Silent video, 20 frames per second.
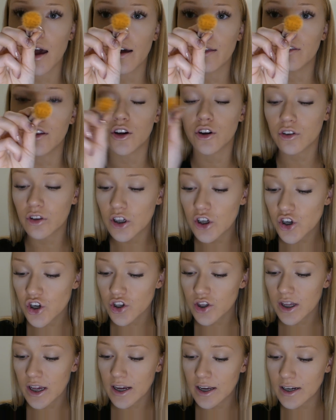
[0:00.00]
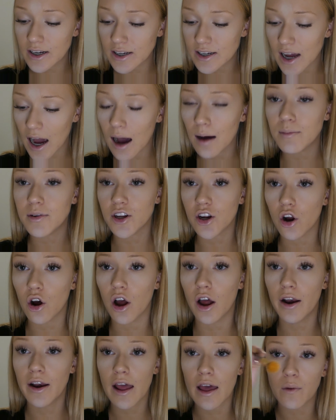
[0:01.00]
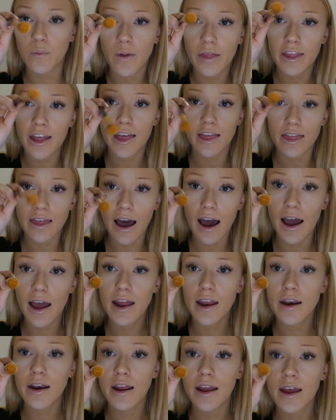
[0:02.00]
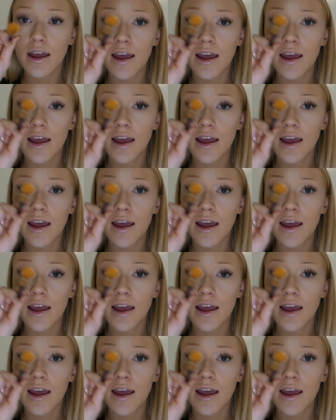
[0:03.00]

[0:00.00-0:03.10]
I literally just like dabbed it on and went like that,